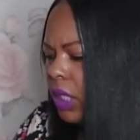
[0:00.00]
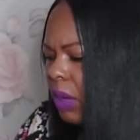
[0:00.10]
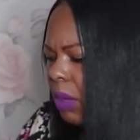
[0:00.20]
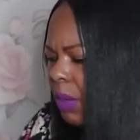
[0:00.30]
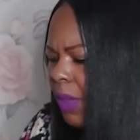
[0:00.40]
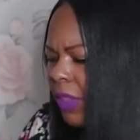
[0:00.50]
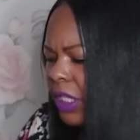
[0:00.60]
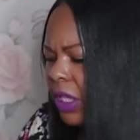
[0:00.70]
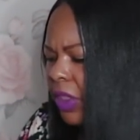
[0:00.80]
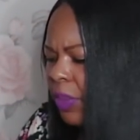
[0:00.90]
Tell me about
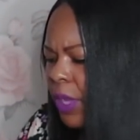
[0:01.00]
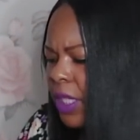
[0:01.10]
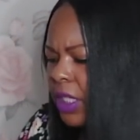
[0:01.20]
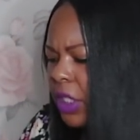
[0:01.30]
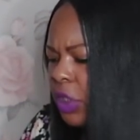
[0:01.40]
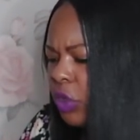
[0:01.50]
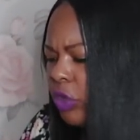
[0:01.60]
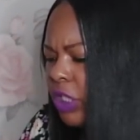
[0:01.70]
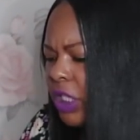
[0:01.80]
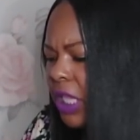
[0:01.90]
this other person in
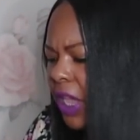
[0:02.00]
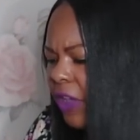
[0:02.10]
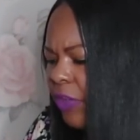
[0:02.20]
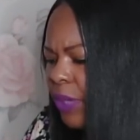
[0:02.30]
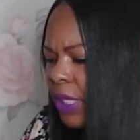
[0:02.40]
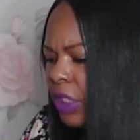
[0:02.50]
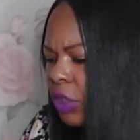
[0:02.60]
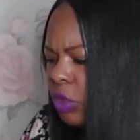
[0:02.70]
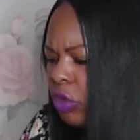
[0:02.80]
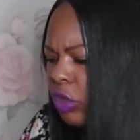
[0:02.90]
Taurus's life, please, so
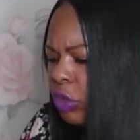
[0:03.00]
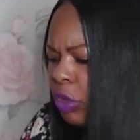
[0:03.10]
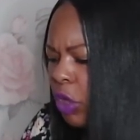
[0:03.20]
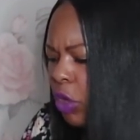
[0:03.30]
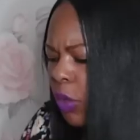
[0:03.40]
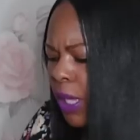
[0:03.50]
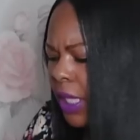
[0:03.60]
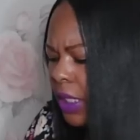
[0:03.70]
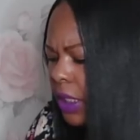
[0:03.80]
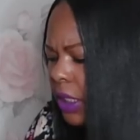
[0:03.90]
Taurus will know who it
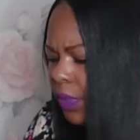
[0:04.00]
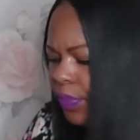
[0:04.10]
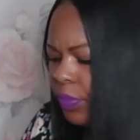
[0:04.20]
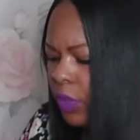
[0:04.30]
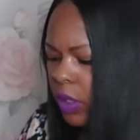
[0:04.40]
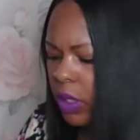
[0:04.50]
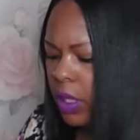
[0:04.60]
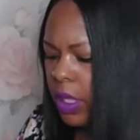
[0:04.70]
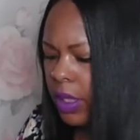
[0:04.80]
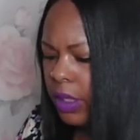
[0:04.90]
is.
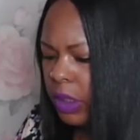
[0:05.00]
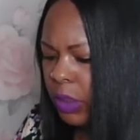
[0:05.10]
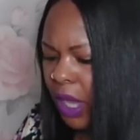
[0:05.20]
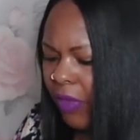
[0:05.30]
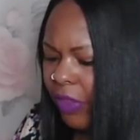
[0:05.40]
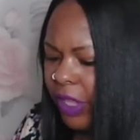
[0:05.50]
So we have the